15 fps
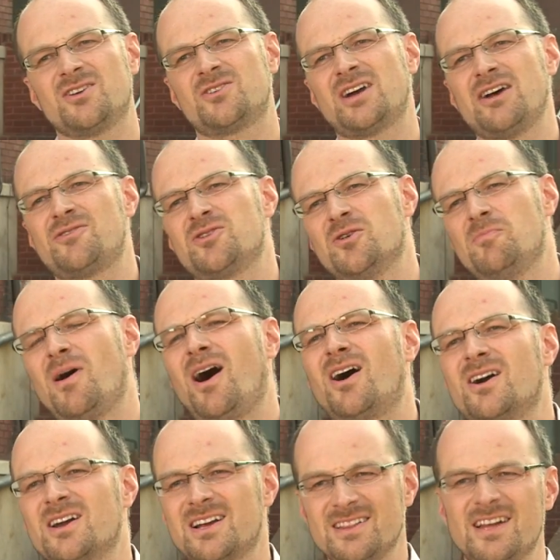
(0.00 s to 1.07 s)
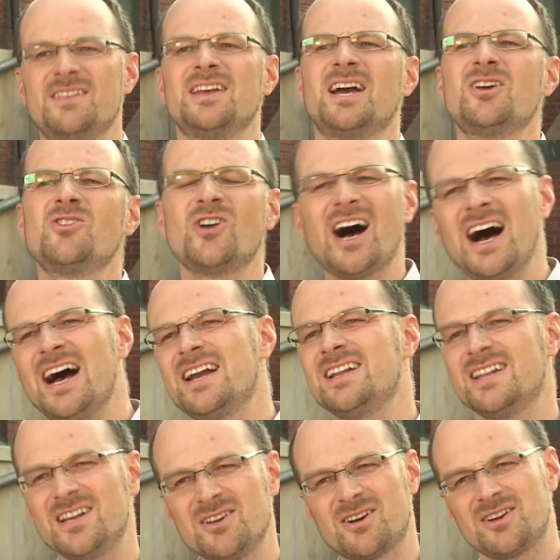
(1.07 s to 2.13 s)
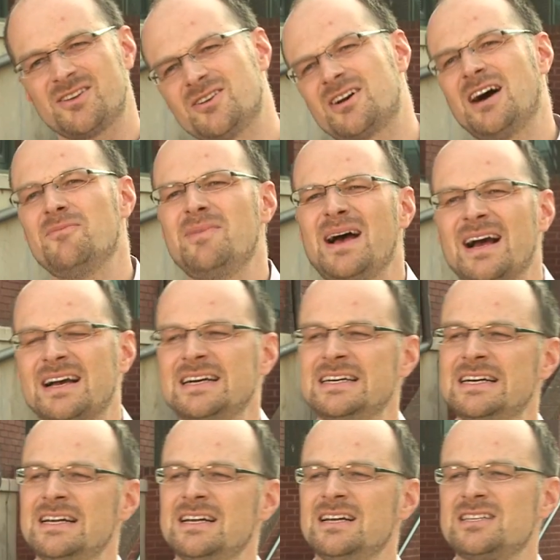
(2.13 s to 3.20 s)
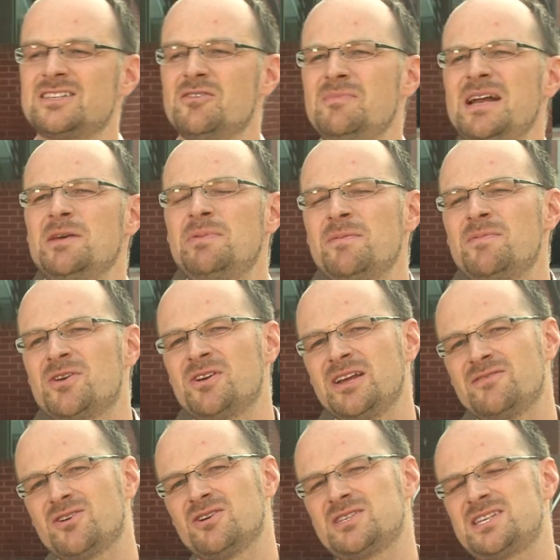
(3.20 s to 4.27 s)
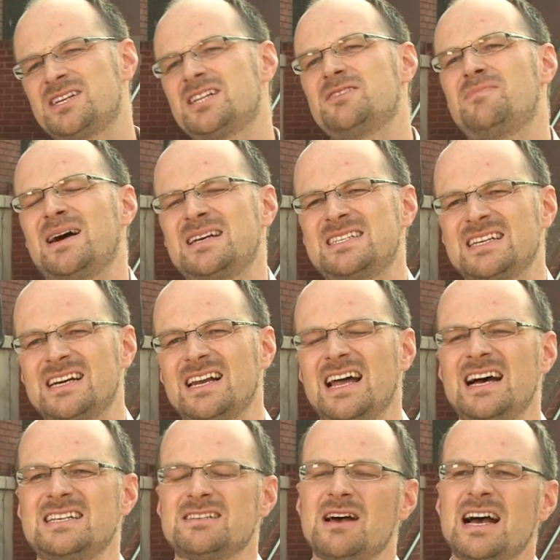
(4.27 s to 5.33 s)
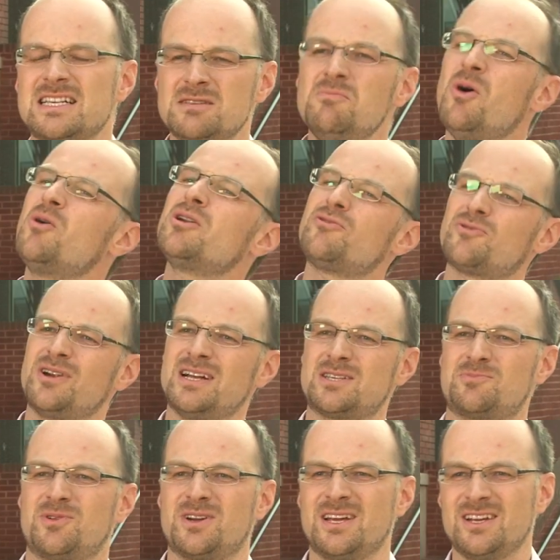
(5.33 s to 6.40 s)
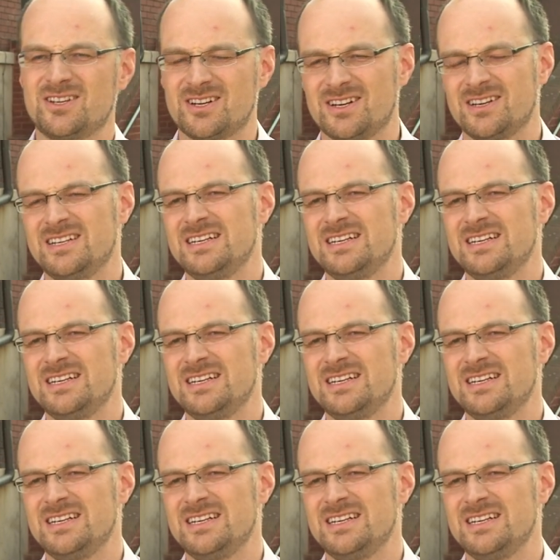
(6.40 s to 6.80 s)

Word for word: you drive to a park, and then there you ride, and then you, you come back. So many people don't even consider the bicycle as a, as a mode of transportation.